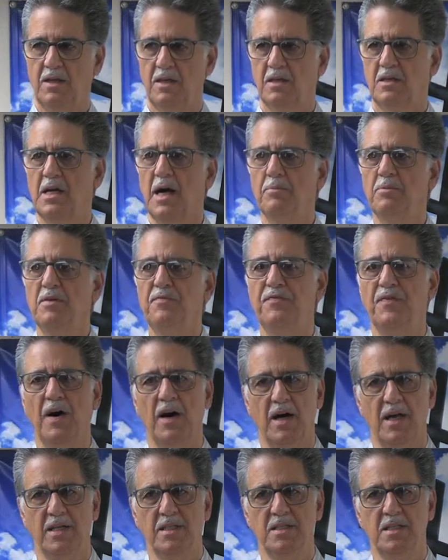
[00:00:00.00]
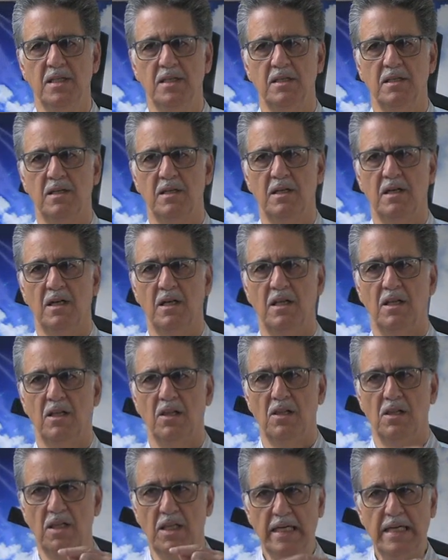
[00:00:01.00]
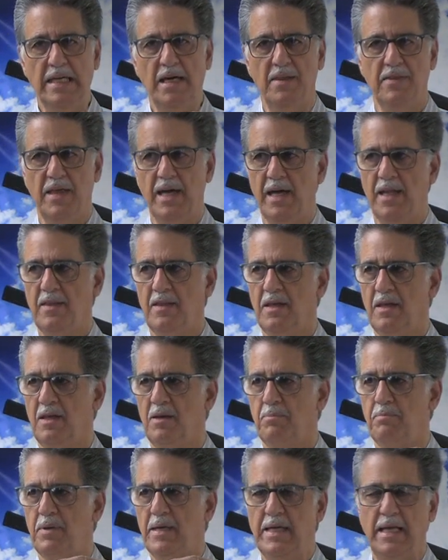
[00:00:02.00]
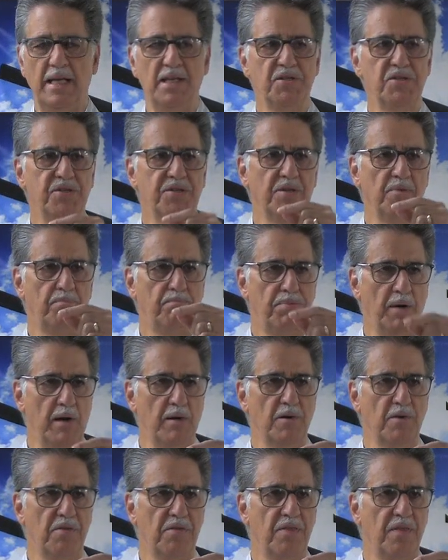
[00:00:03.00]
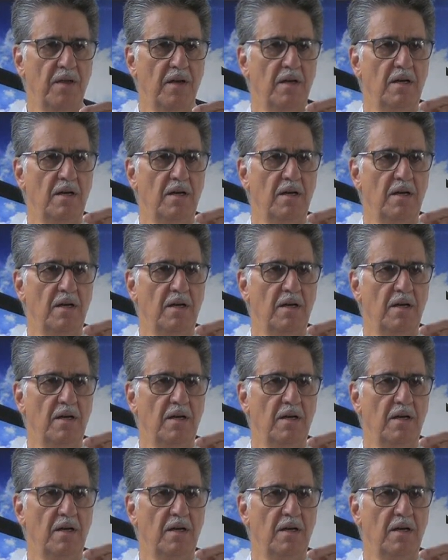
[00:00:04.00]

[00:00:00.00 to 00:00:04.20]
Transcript: You come to find Leah then begins to birth